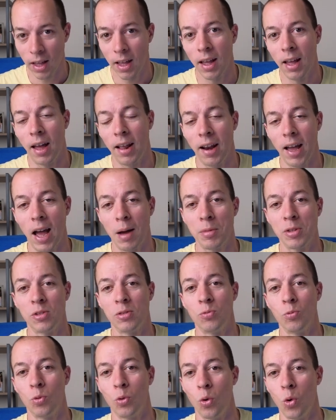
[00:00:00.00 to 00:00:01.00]
And Amazon
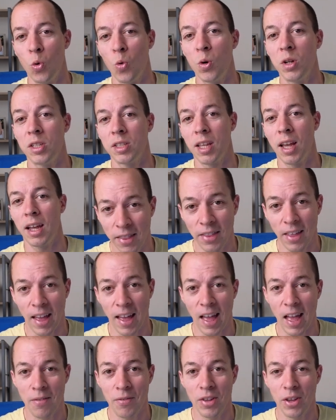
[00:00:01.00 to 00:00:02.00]
will always take the
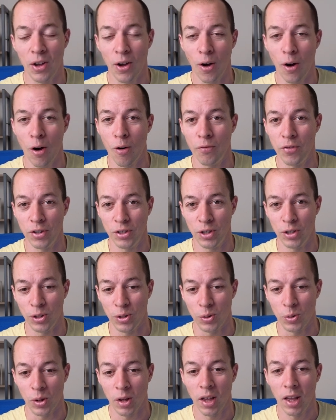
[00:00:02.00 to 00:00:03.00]
heavier of the two